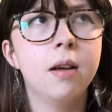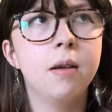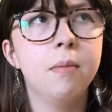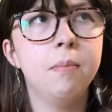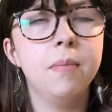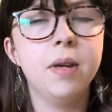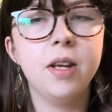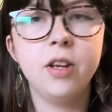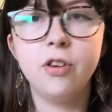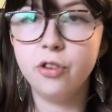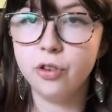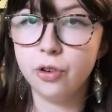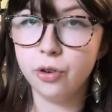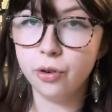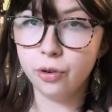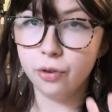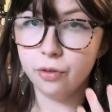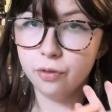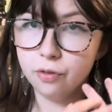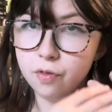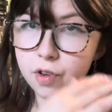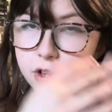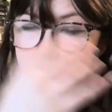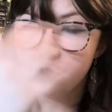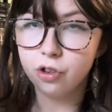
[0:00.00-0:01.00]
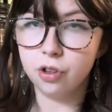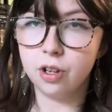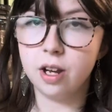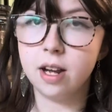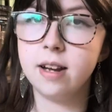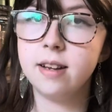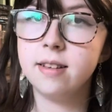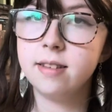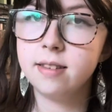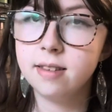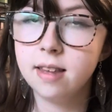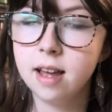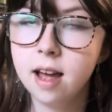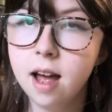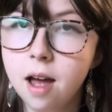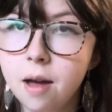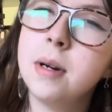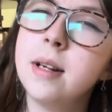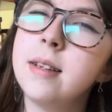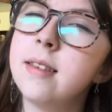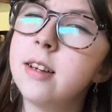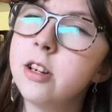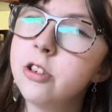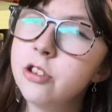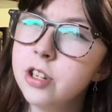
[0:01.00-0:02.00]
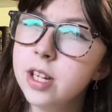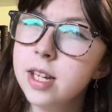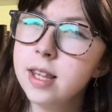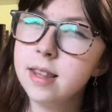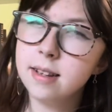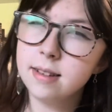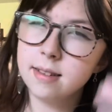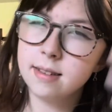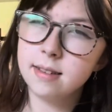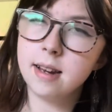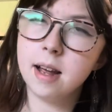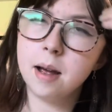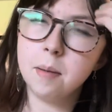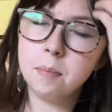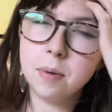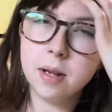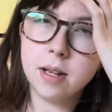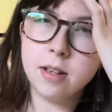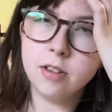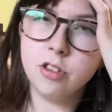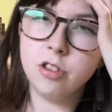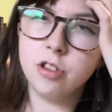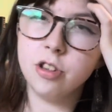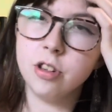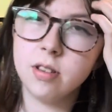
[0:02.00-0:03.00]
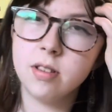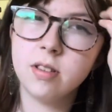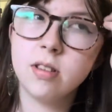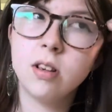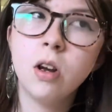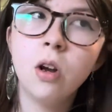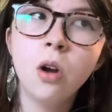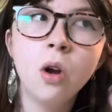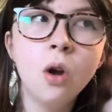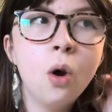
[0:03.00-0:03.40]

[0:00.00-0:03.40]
me to visualize that. But essentially this step is just